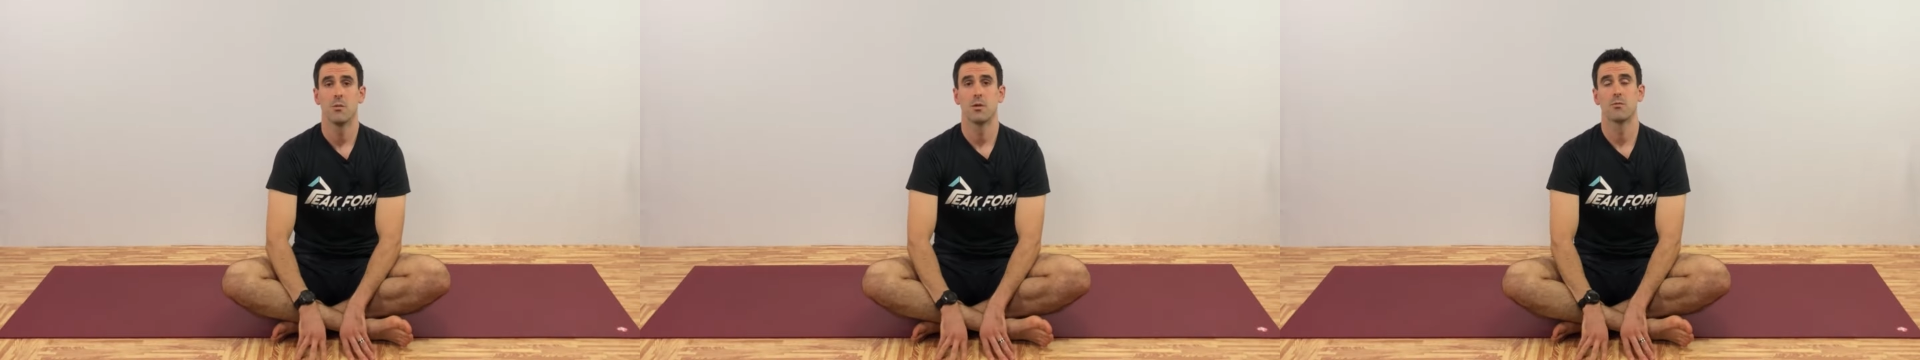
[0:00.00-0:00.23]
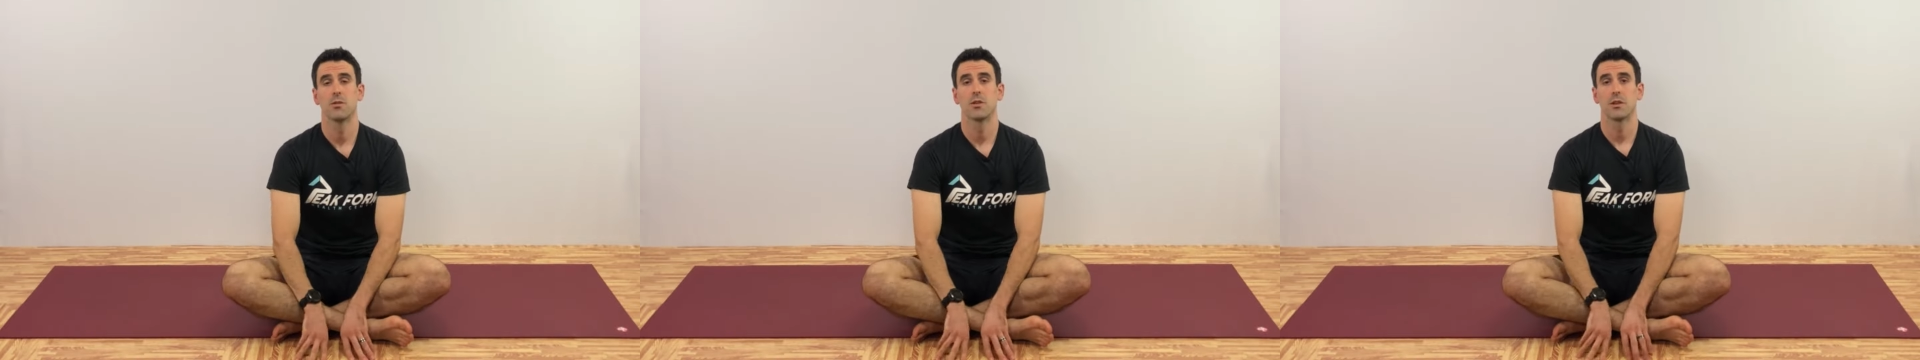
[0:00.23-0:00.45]

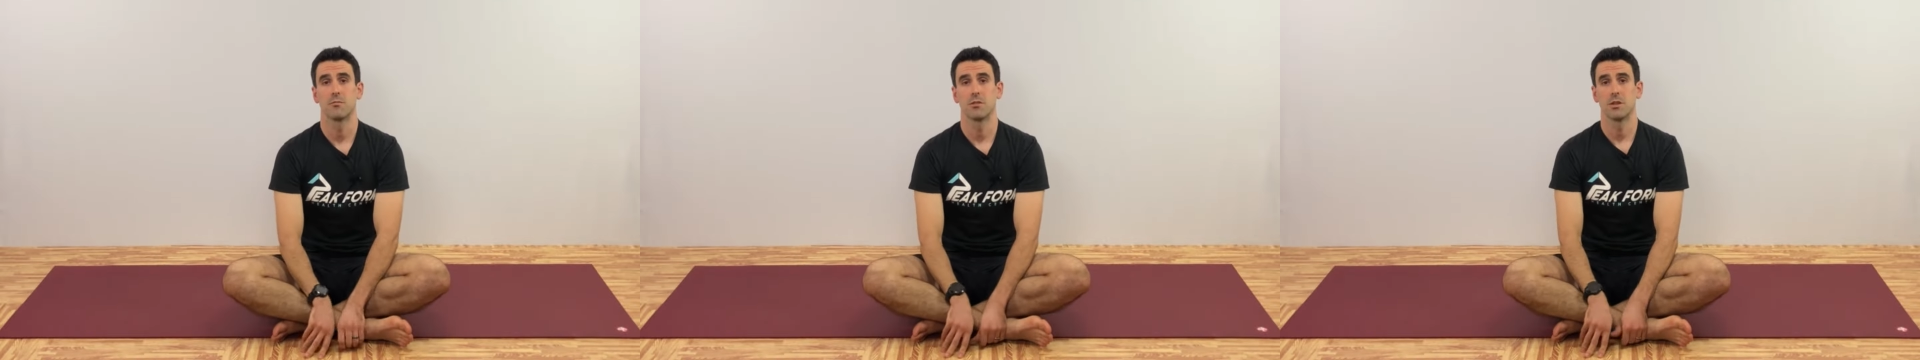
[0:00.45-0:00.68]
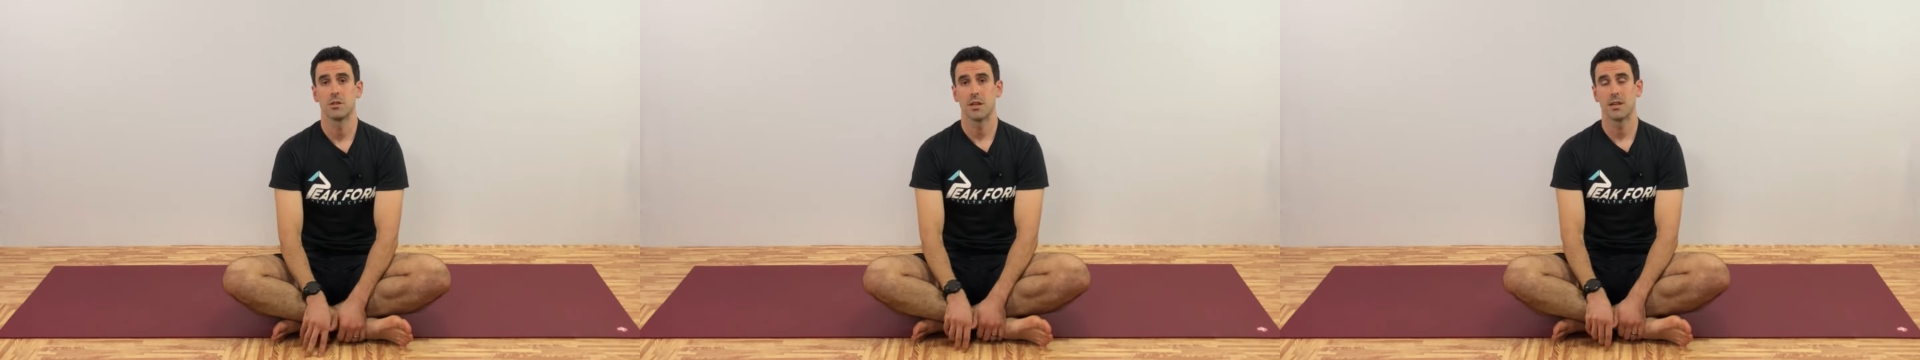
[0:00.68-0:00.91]
We really
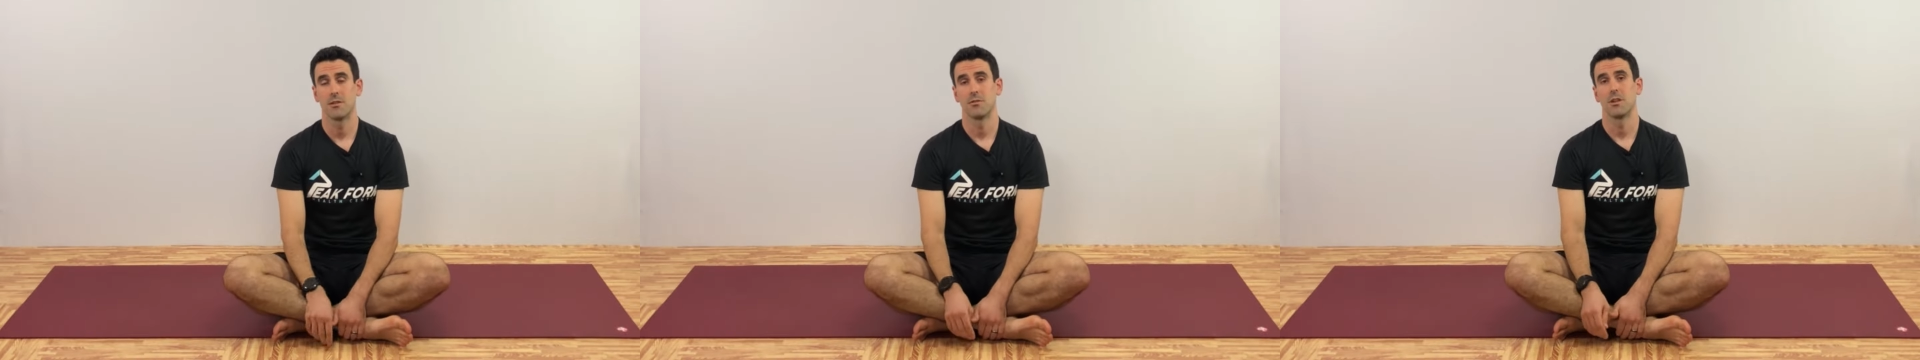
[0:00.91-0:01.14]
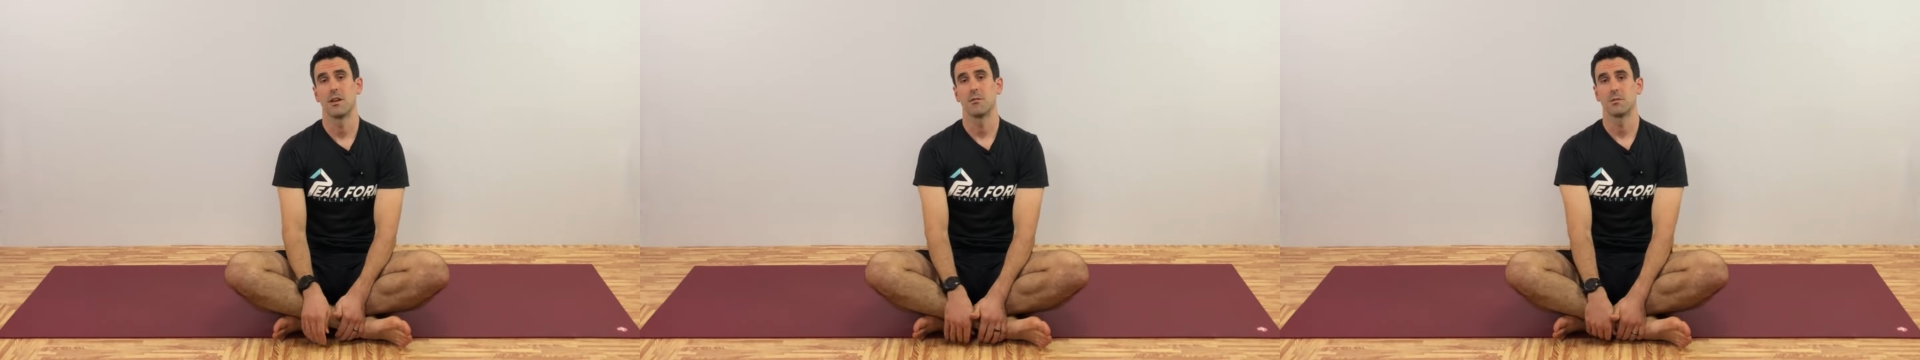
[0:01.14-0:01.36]
appreciate it. It
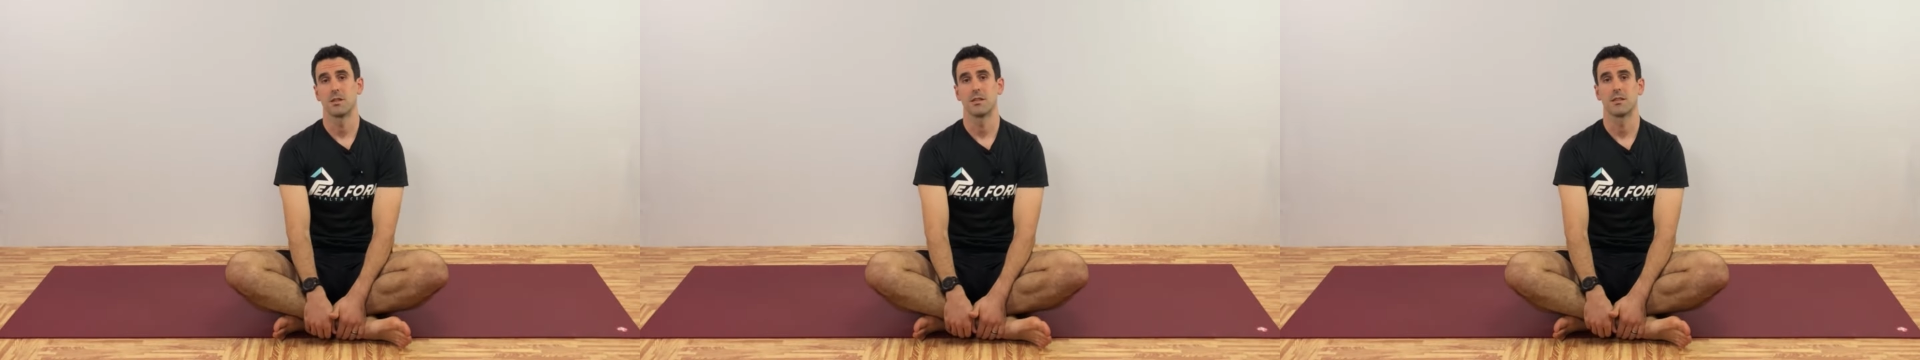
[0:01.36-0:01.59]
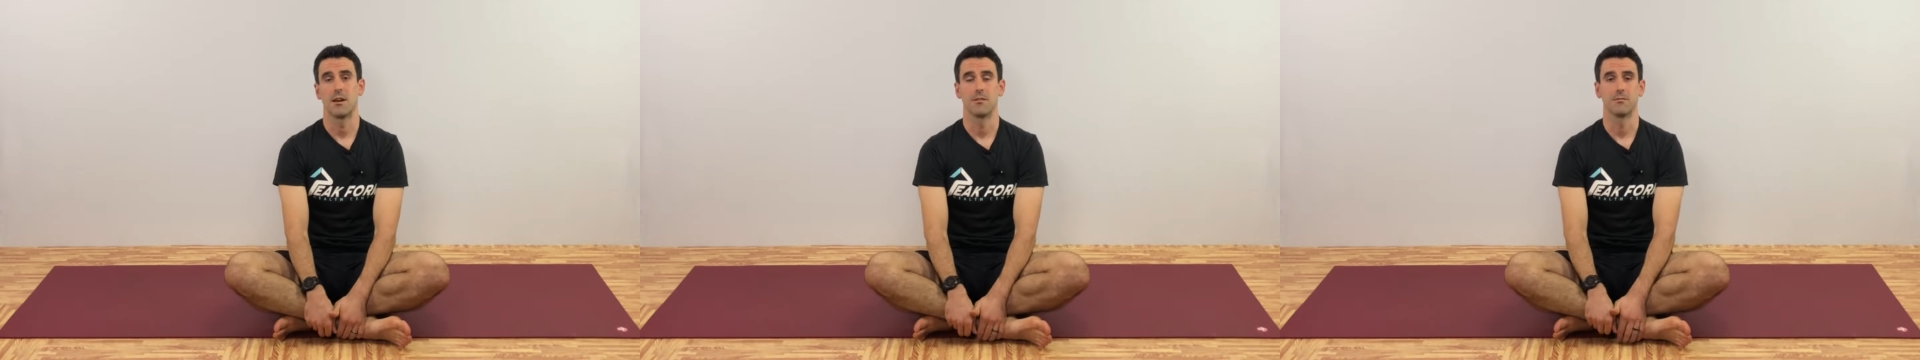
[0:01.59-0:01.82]
really helps
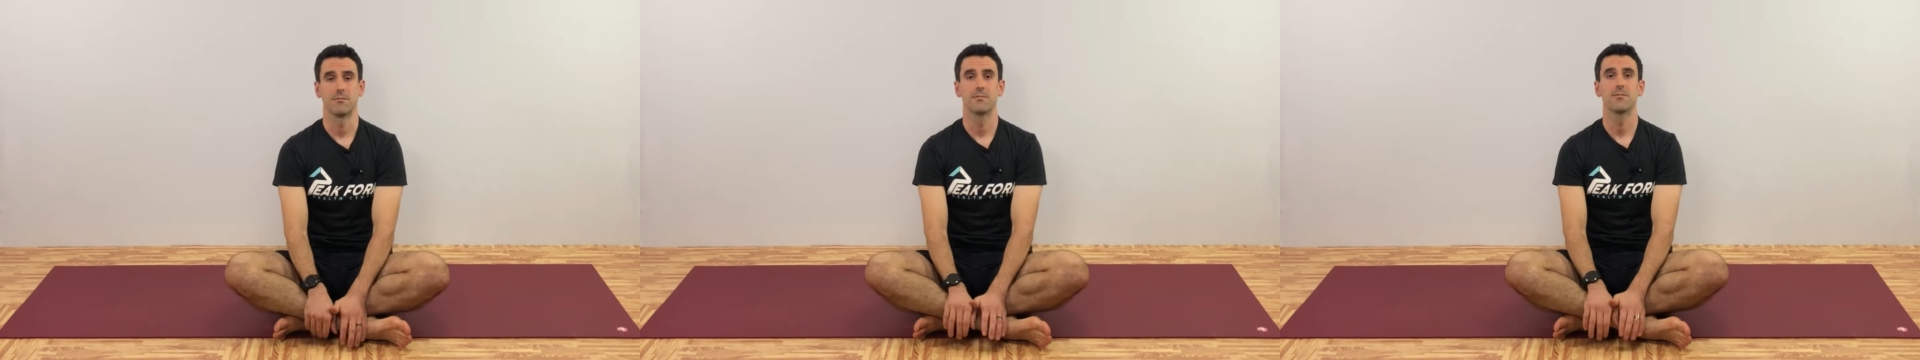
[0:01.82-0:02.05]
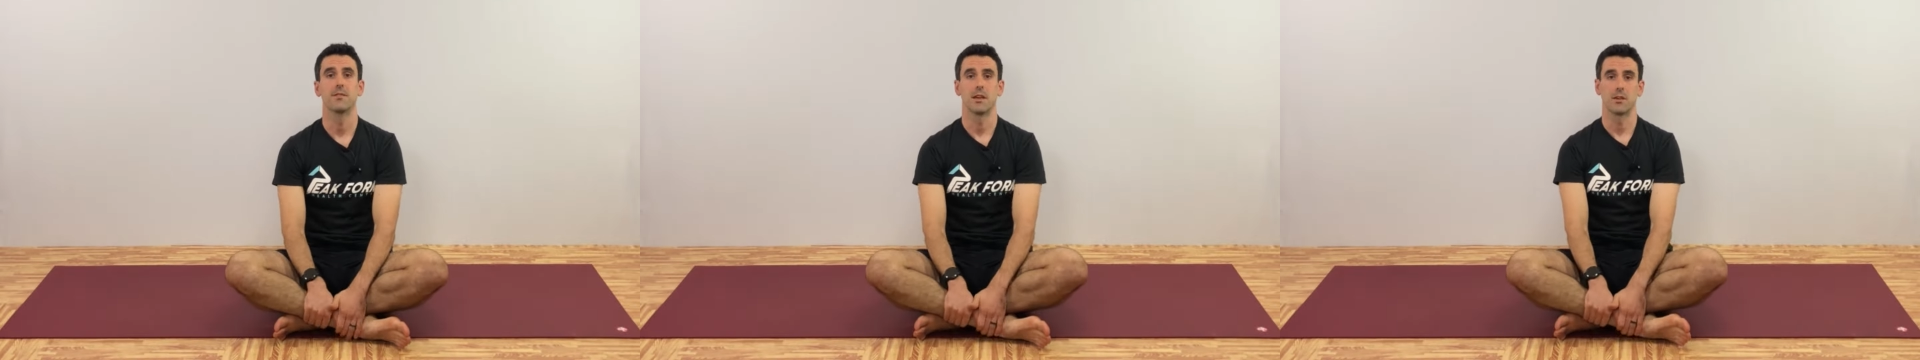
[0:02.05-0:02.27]
us out.
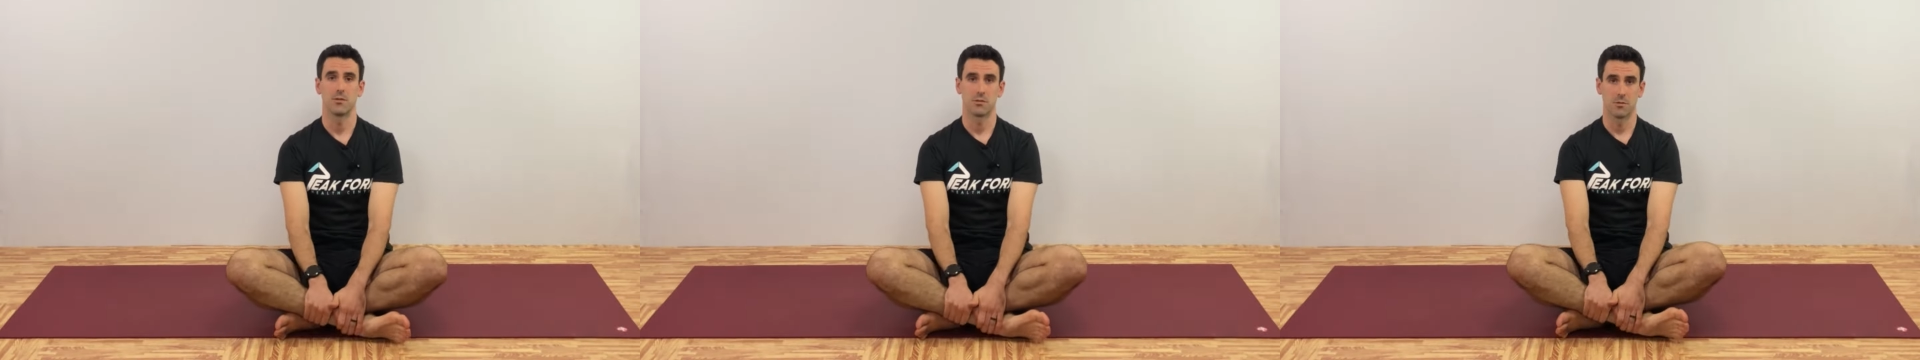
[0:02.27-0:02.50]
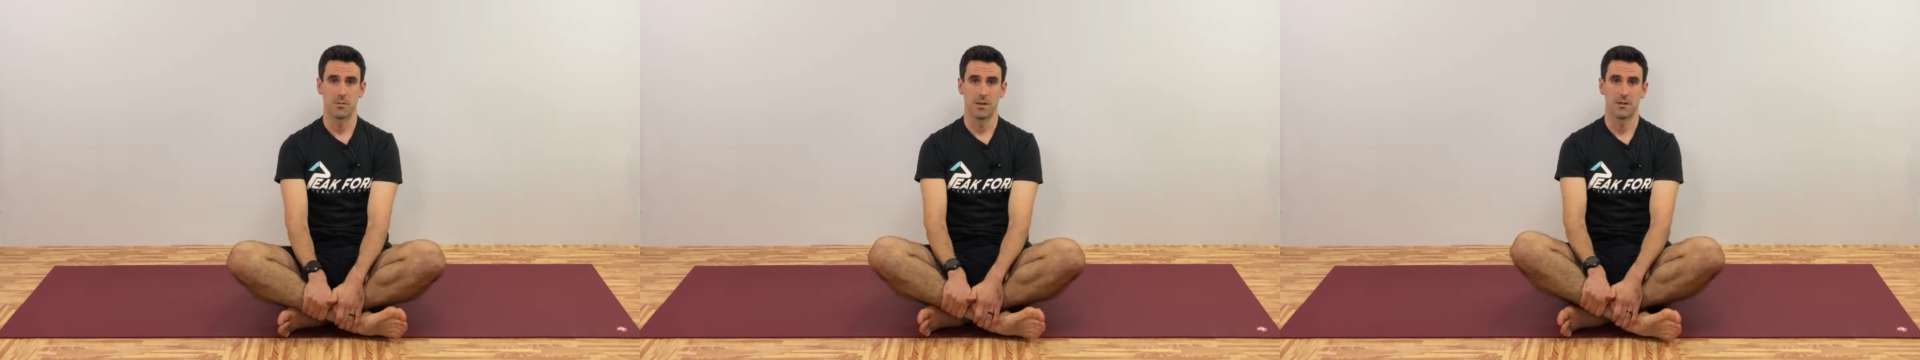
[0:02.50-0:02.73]
Thank you
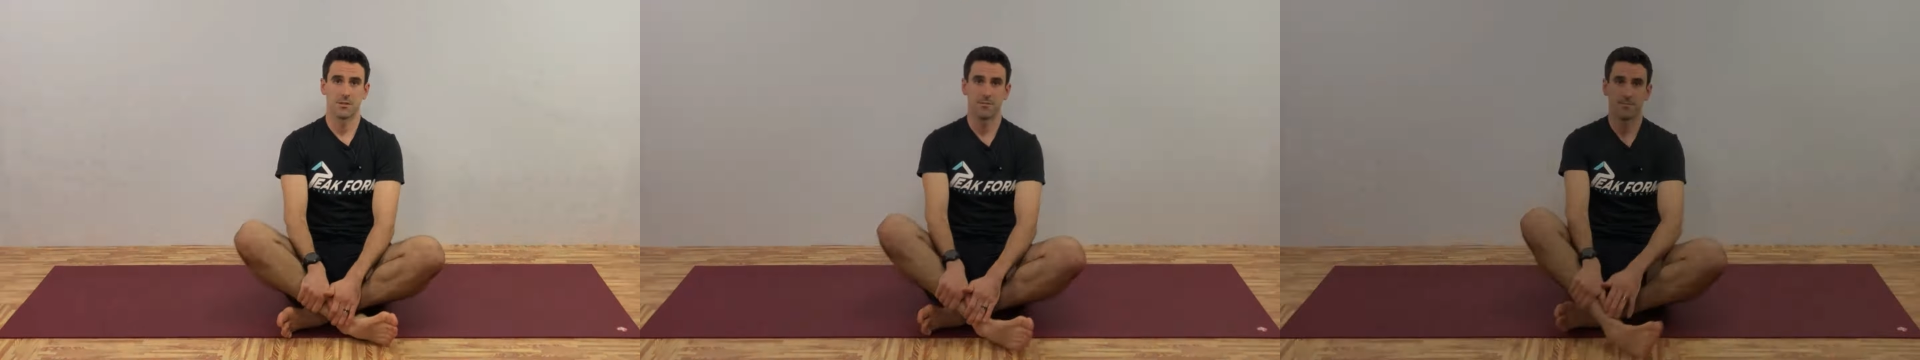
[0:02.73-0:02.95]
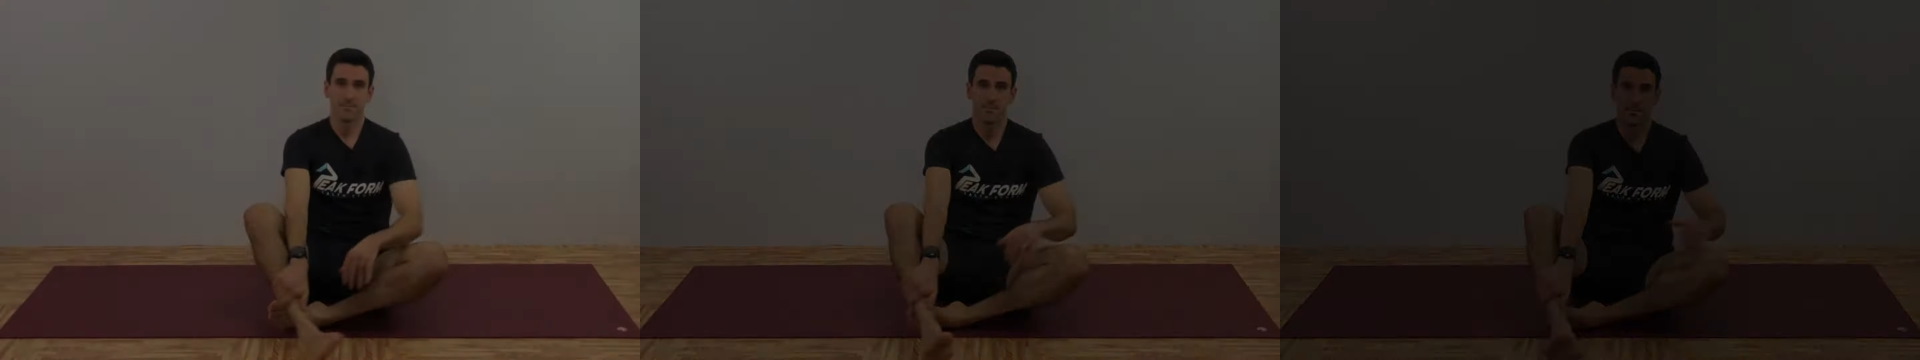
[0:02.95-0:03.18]
so much.